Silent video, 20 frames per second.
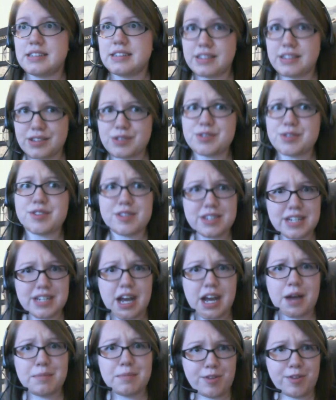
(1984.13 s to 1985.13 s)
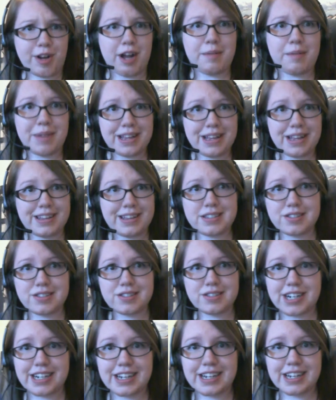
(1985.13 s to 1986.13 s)
those are the top 3 on my list
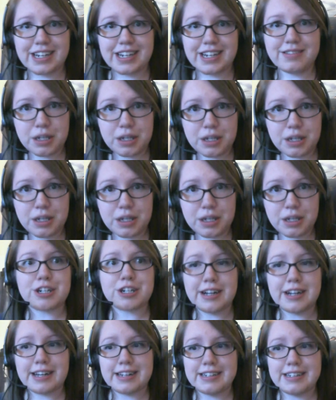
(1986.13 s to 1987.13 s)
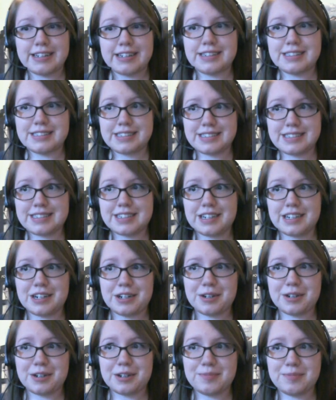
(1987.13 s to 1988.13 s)
right now. Nibbler and
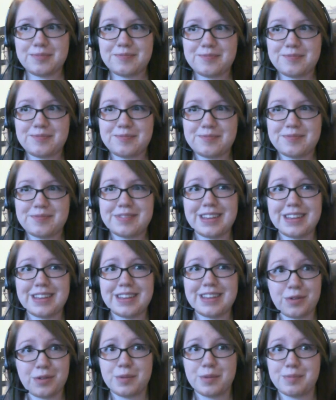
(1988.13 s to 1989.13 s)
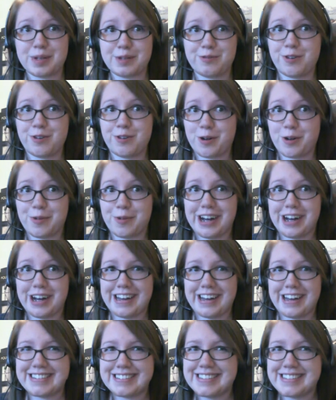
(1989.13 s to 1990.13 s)
that won't be for a while.
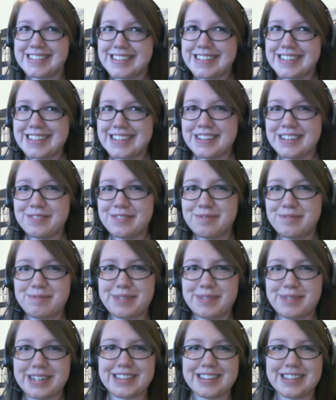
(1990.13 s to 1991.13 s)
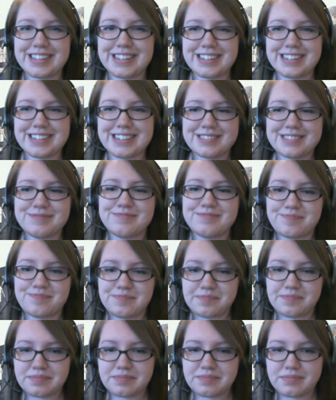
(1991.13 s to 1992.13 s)
But the
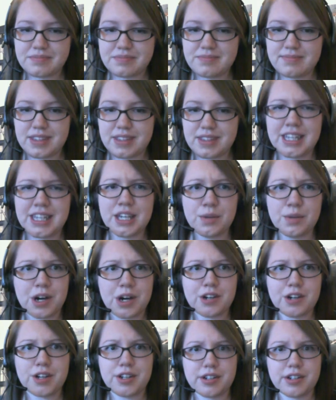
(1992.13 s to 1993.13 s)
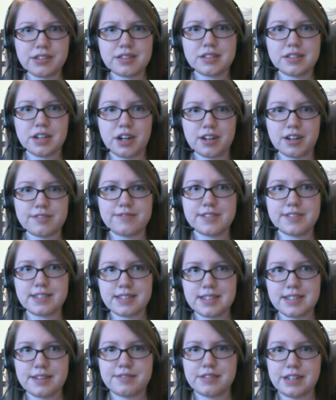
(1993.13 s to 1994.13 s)
Ewok hooded scarf is
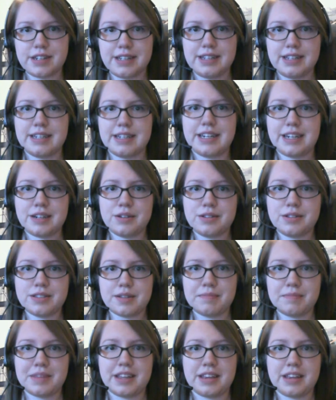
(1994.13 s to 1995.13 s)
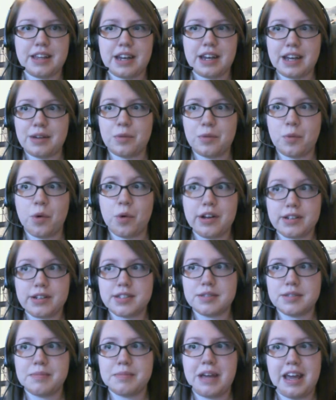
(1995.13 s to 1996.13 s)
definitely something that I want
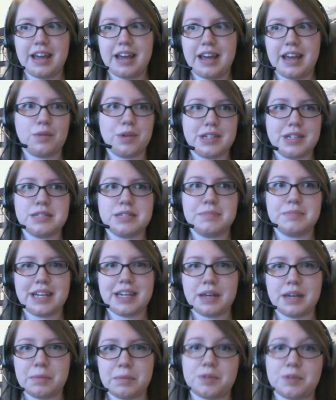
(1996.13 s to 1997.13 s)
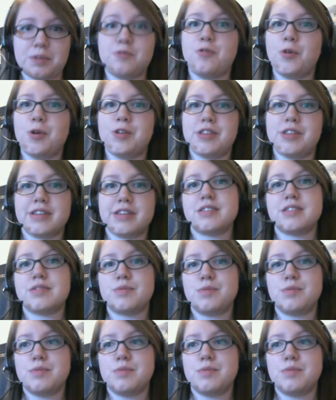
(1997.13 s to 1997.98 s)
to make and want to make it before this